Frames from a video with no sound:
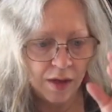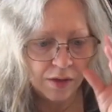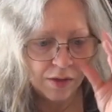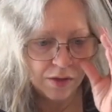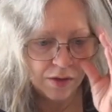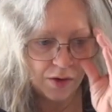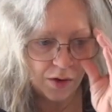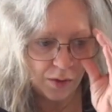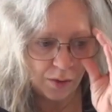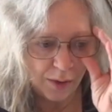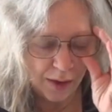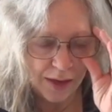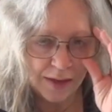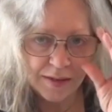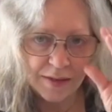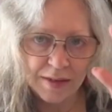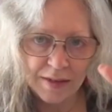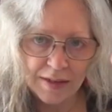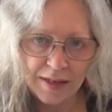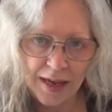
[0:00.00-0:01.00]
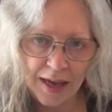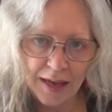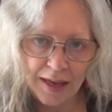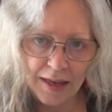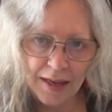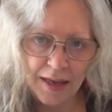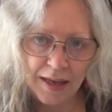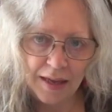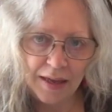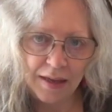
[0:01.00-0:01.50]
So it's
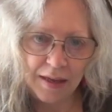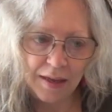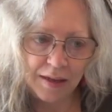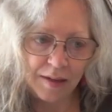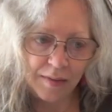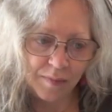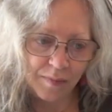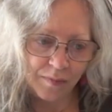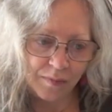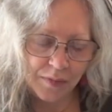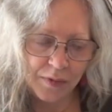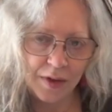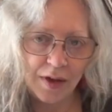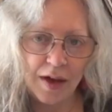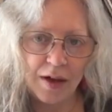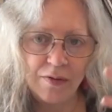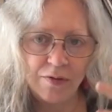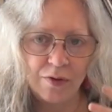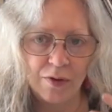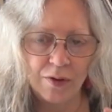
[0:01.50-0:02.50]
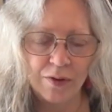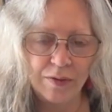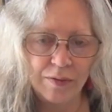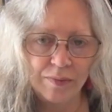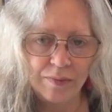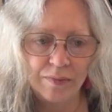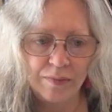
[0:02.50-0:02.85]
taking cover